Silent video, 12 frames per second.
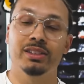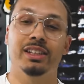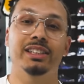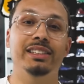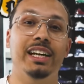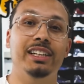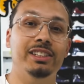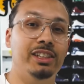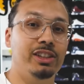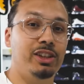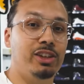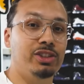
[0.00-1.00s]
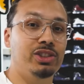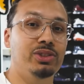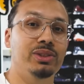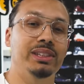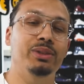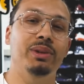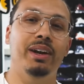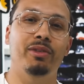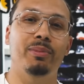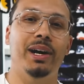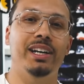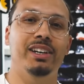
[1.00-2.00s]
So let's take it to the third shoe and see what
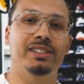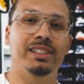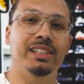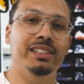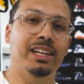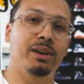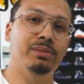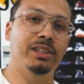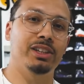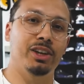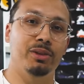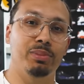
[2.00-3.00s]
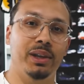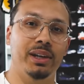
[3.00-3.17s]
everybody else thinks comes in third